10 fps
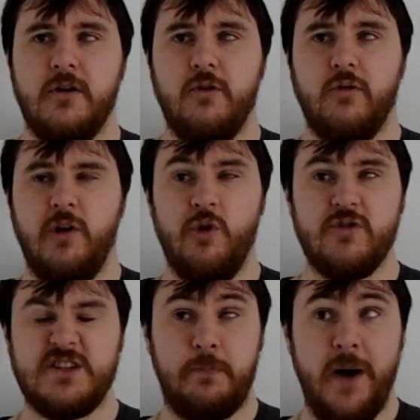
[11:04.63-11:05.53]
or
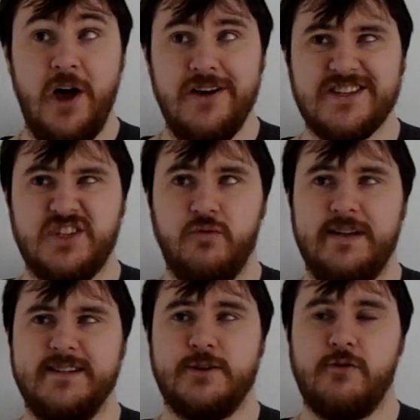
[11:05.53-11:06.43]
Laura's personal
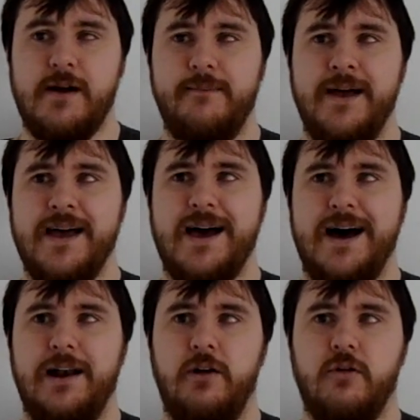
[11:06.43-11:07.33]
Instagram
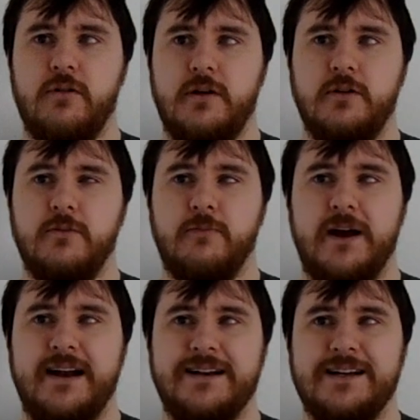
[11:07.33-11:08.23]
at Laura
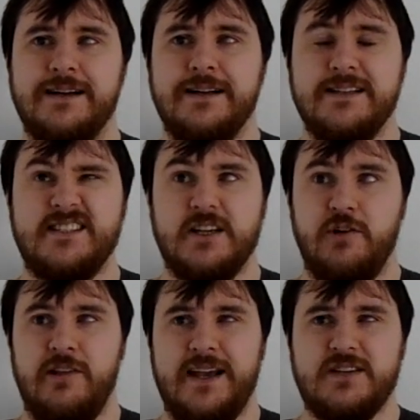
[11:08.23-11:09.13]
Goodbrand. See
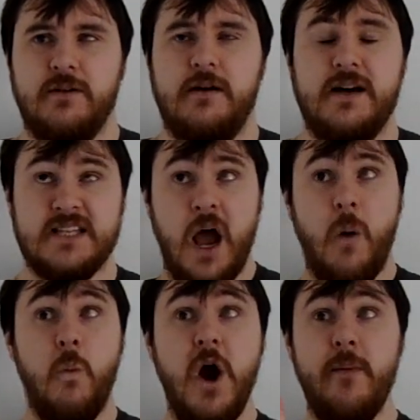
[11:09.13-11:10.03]
you in the next one, guys. Bye
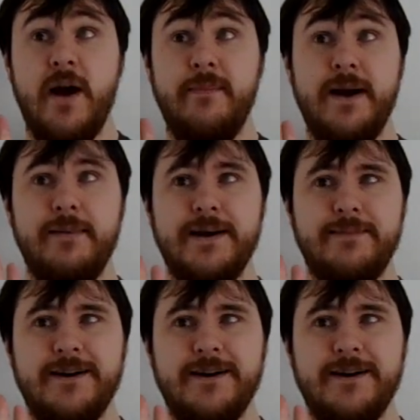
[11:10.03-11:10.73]
bye bye bye